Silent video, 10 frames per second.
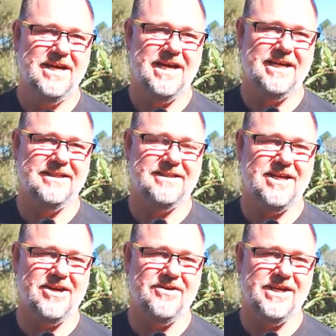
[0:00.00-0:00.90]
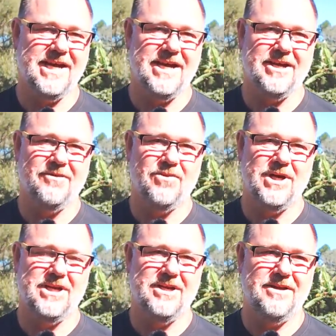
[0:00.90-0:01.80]
And so, yeah,
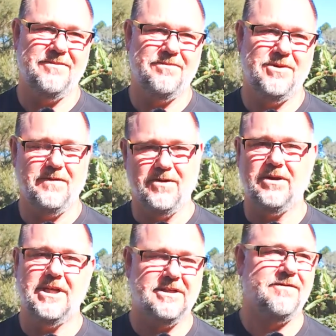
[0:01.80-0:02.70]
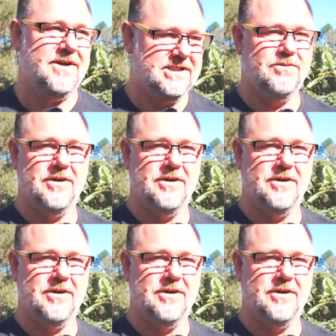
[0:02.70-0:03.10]
when you've got these events